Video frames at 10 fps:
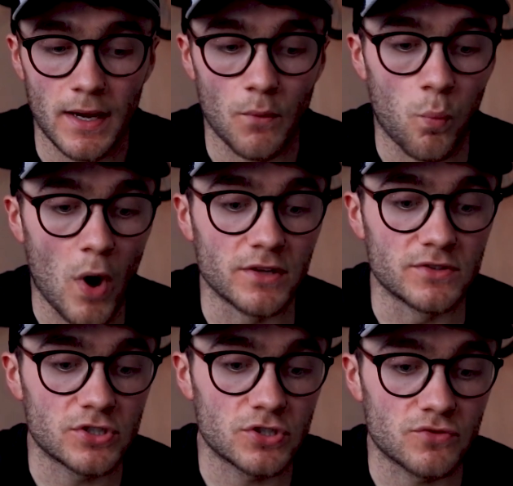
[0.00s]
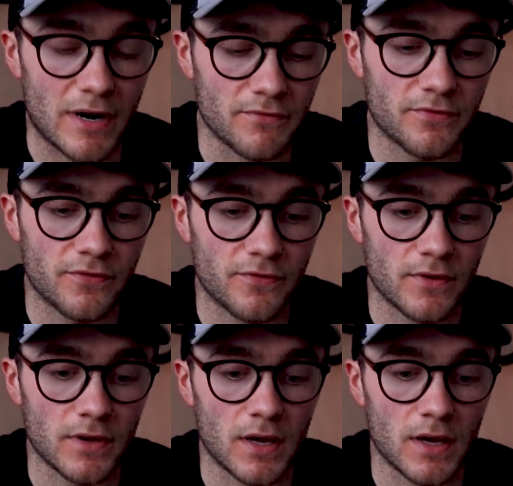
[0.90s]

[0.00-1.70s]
one strength,